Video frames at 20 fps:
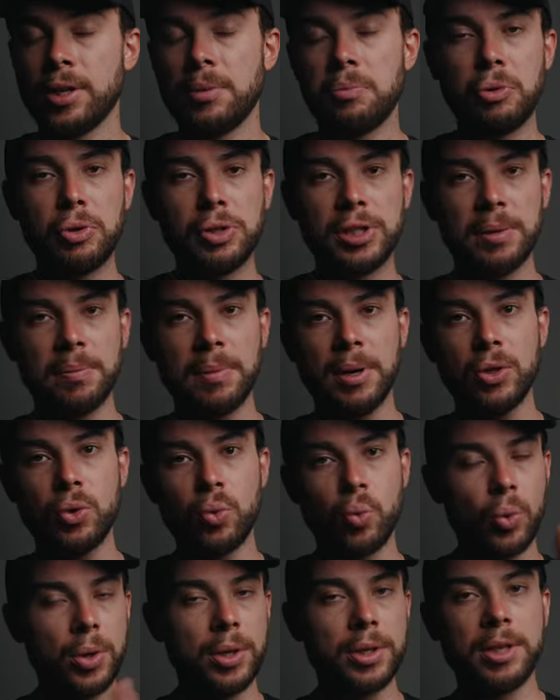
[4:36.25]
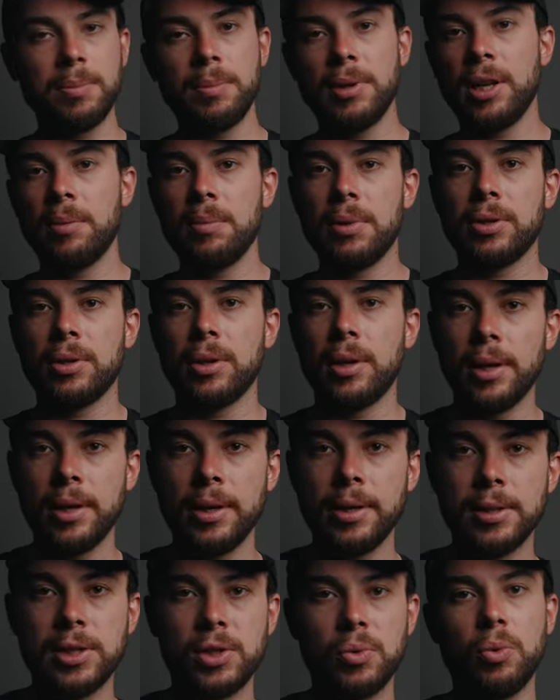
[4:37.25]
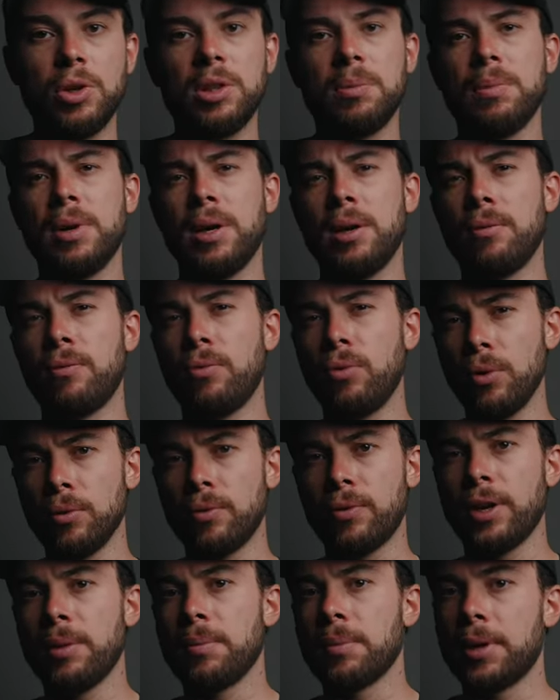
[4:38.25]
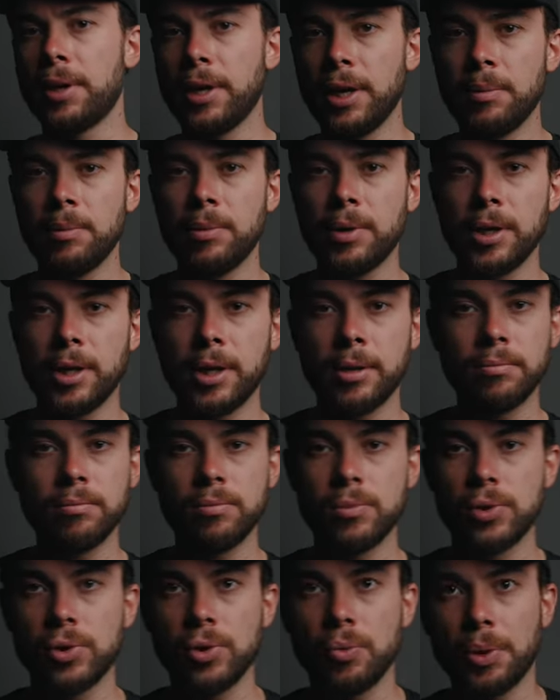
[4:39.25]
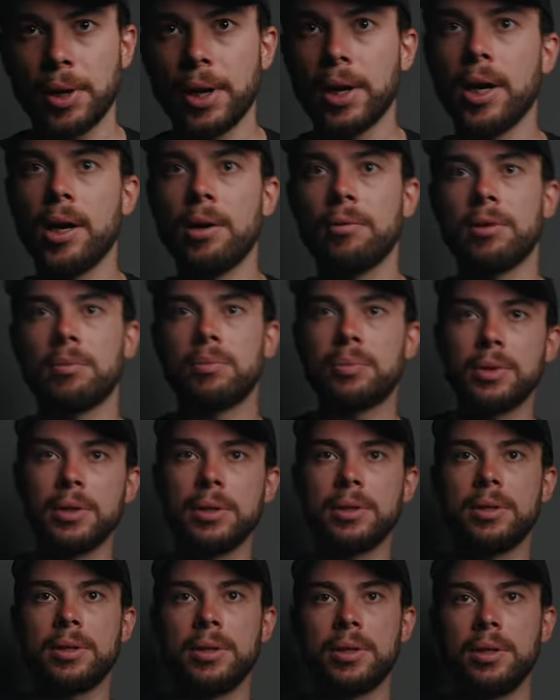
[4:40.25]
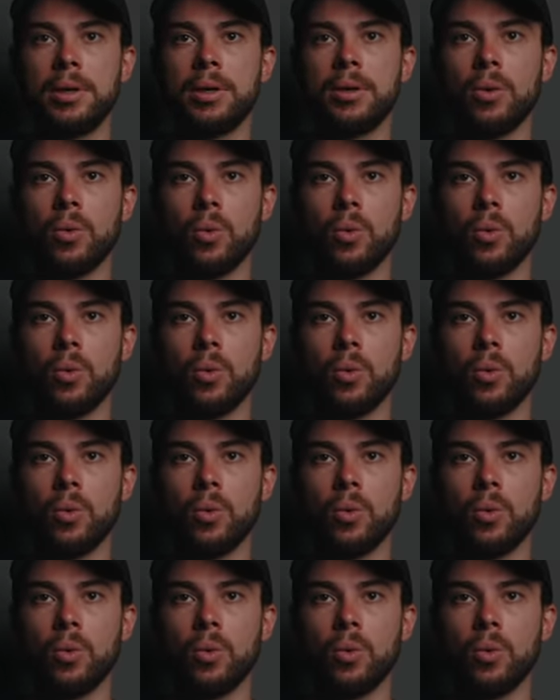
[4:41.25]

I'm using my 20 millimeter lens with my full frame camera, so we have a pretty